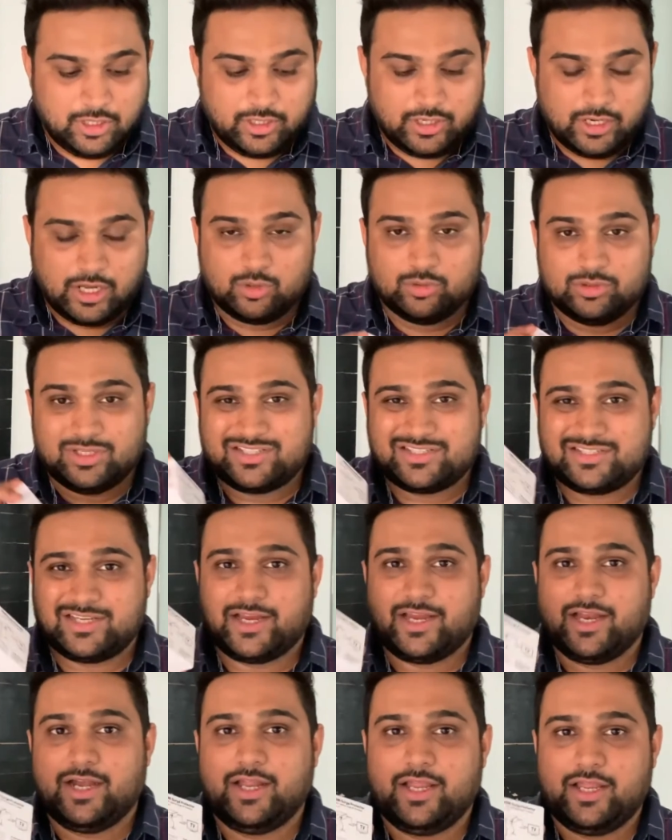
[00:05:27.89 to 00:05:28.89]
Now the
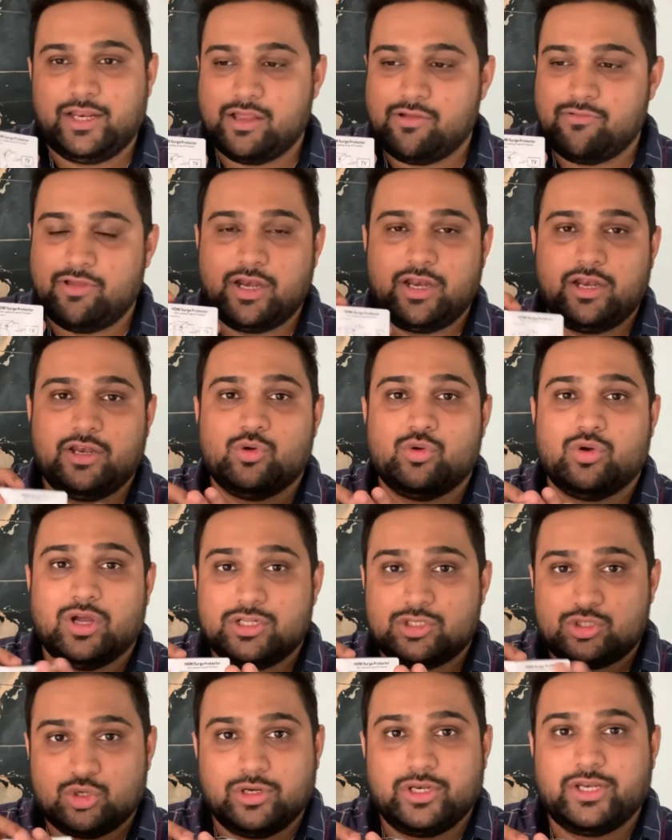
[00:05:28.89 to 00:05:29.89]
second area wherein you
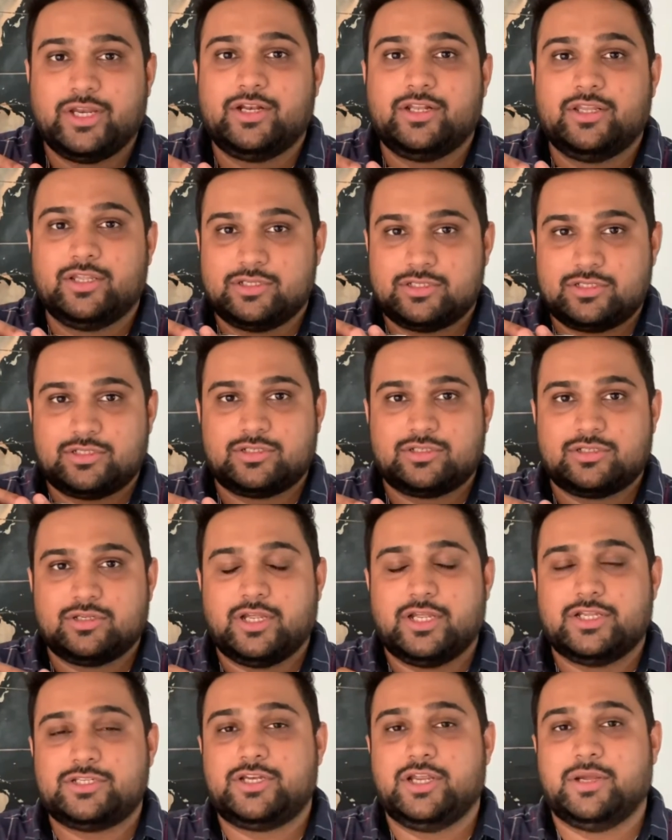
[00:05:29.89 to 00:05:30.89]
also need this
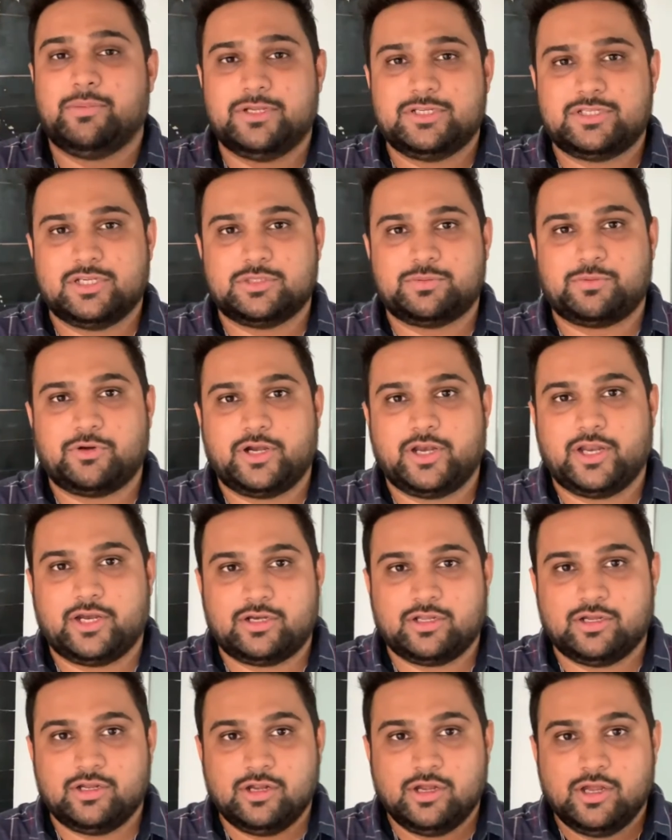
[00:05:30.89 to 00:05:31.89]
HDMI surge
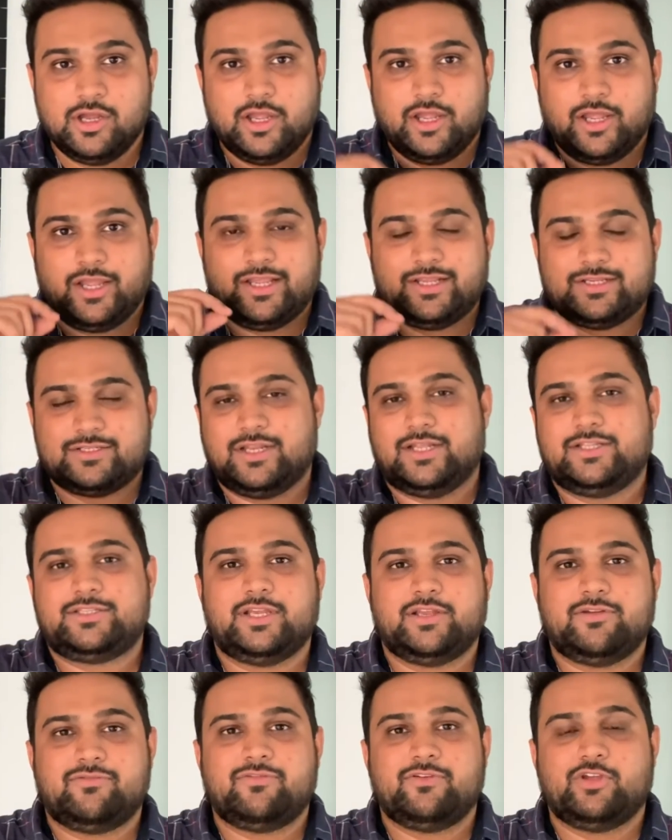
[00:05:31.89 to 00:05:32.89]
protector is, let's
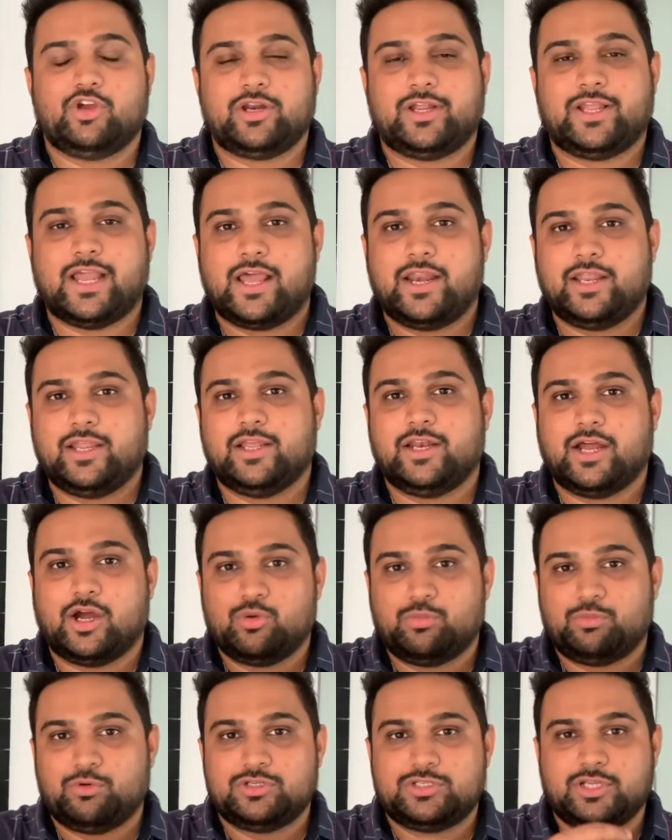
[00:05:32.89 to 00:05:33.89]
say if you are carrying an
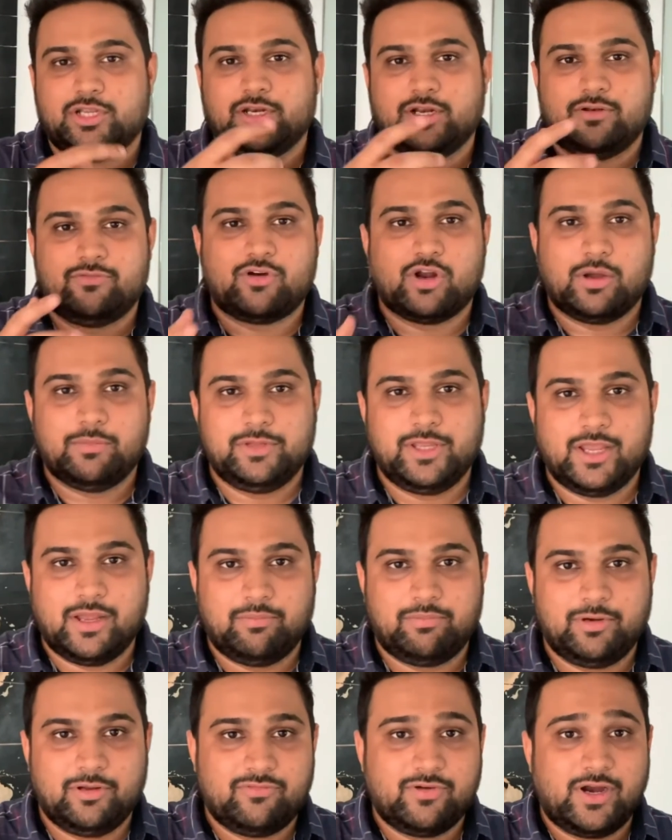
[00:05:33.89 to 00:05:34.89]
output signal from the
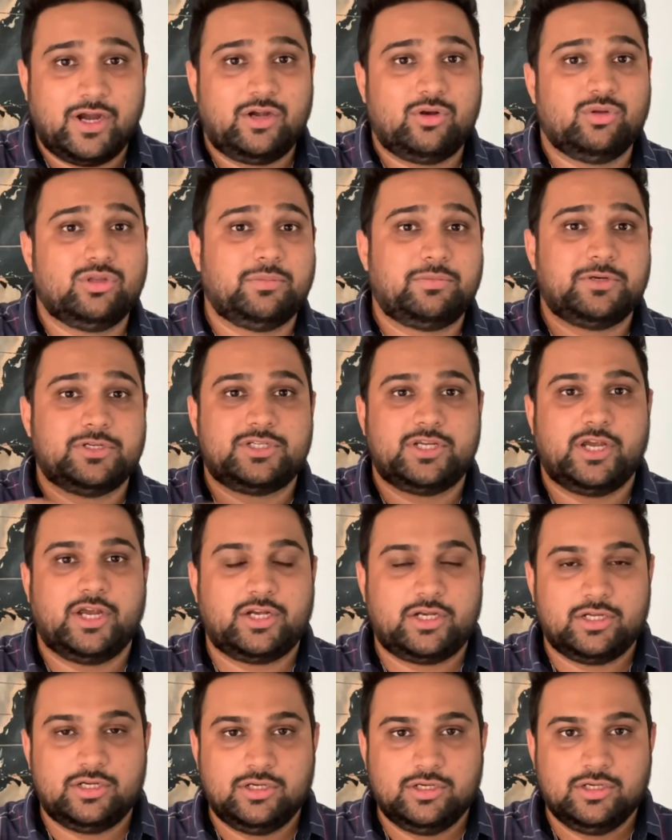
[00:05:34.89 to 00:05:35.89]
amplifier to the
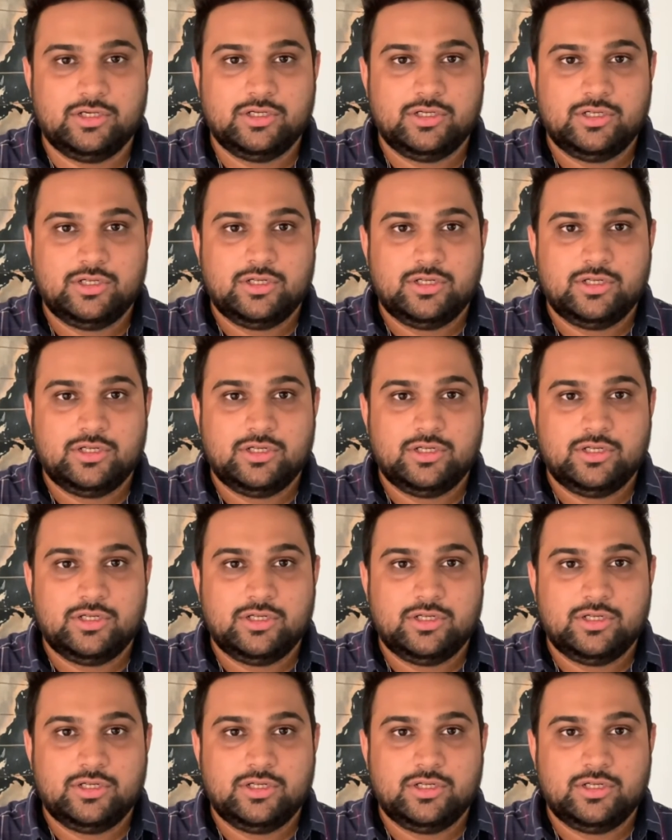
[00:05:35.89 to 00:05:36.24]
projector.